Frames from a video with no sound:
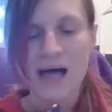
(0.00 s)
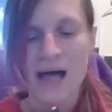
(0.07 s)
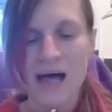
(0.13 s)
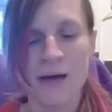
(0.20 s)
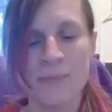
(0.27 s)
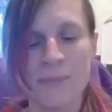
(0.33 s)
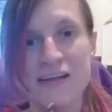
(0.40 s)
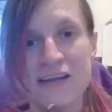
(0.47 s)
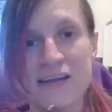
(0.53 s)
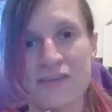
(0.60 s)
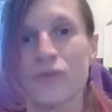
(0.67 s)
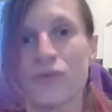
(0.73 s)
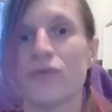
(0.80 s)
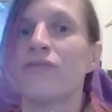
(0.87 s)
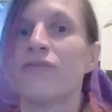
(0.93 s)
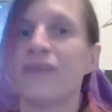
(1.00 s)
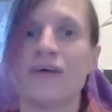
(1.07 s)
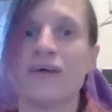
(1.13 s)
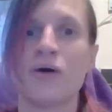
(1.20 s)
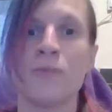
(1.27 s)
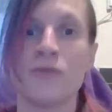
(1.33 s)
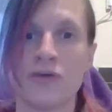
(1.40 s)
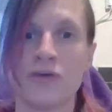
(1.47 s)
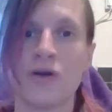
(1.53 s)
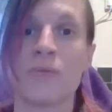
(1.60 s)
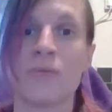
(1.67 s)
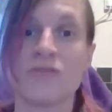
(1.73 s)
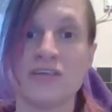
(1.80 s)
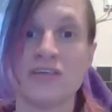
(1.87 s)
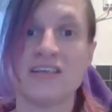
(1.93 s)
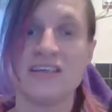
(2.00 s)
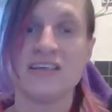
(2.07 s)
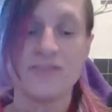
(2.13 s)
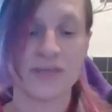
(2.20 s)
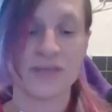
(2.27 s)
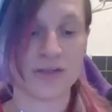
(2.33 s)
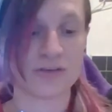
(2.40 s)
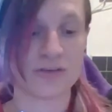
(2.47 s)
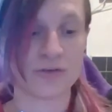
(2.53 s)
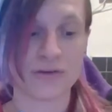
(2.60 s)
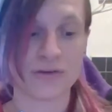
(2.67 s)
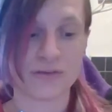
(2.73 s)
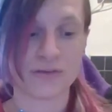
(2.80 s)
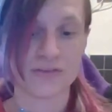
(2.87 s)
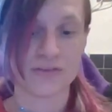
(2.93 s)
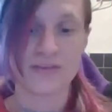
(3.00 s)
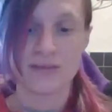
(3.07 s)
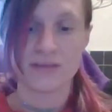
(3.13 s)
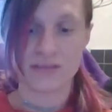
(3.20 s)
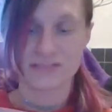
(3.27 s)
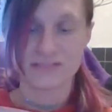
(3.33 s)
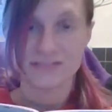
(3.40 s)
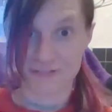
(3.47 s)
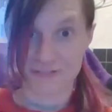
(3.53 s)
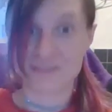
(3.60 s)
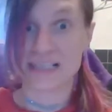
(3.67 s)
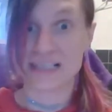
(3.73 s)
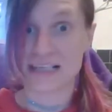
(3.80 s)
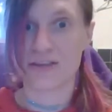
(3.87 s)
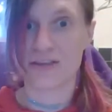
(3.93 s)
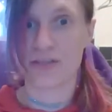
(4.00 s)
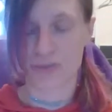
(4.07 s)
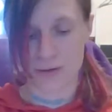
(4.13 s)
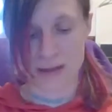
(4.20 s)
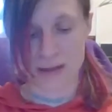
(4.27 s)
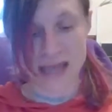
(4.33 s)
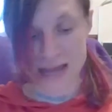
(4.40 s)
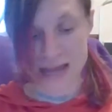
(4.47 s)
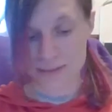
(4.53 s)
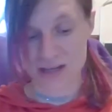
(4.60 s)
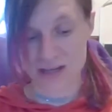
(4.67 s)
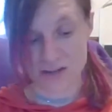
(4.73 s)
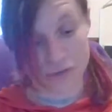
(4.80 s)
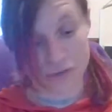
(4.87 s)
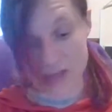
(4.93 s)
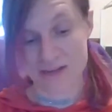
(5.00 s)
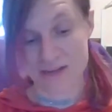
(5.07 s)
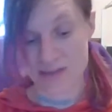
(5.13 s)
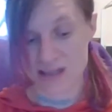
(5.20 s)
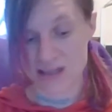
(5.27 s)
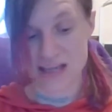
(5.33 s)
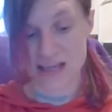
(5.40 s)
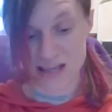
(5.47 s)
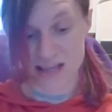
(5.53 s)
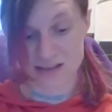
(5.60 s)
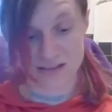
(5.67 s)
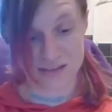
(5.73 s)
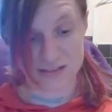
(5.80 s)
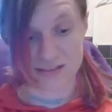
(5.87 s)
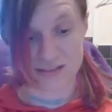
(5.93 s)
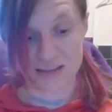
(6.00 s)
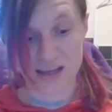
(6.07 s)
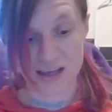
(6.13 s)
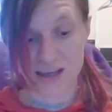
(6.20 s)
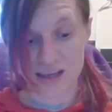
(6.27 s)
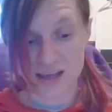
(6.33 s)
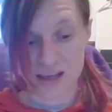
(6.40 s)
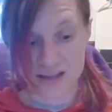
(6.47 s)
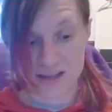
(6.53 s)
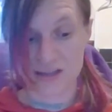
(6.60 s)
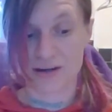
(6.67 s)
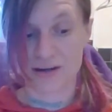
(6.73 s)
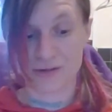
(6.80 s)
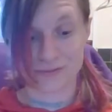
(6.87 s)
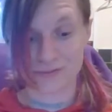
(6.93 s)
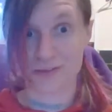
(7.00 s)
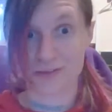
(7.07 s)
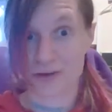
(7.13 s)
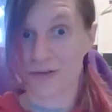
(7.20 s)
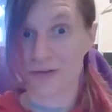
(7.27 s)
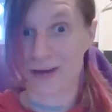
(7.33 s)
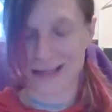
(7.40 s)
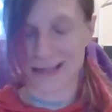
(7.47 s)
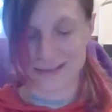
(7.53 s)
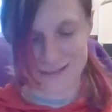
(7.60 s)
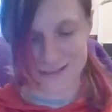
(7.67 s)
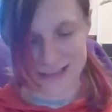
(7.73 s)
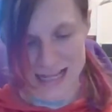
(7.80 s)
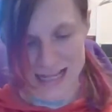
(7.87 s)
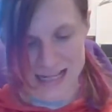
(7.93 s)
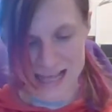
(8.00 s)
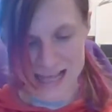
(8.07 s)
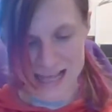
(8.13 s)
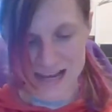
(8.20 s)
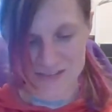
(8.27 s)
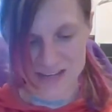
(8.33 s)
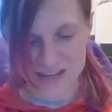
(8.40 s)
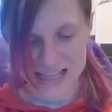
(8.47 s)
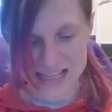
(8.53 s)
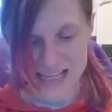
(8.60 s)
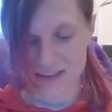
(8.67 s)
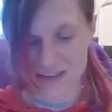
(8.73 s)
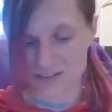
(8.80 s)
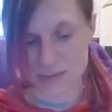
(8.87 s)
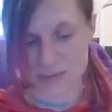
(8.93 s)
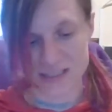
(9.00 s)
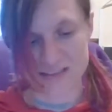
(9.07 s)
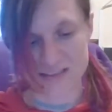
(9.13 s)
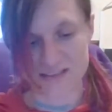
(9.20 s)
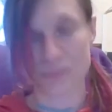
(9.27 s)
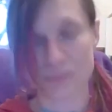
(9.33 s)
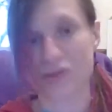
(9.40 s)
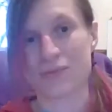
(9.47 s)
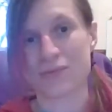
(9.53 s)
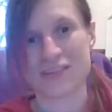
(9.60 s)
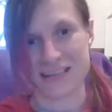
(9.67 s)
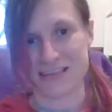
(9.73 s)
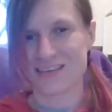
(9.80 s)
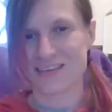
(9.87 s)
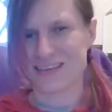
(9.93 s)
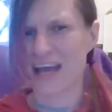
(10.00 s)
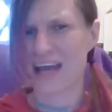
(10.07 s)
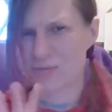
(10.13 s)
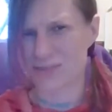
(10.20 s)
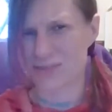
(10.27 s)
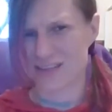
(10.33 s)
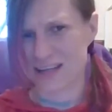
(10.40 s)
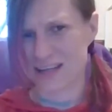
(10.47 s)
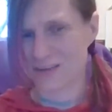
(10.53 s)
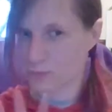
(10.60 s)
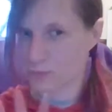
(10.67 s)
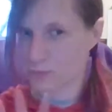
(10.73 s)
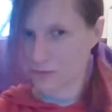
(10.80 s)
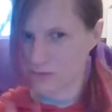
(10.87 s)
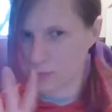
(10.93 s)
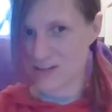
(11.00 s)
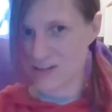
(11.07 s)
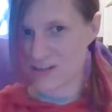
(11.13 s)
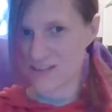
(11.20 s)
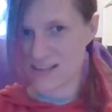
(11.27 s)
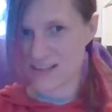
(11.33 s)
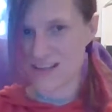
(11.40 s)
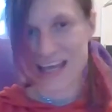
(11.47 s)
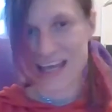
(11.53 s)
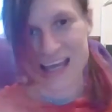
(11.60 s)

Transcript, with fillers: It's also a really good opportunity for you to sort of read through it and make sure that everything is, you know, correct and everything else, because sometimes it's easier to catch mistakes once it's printed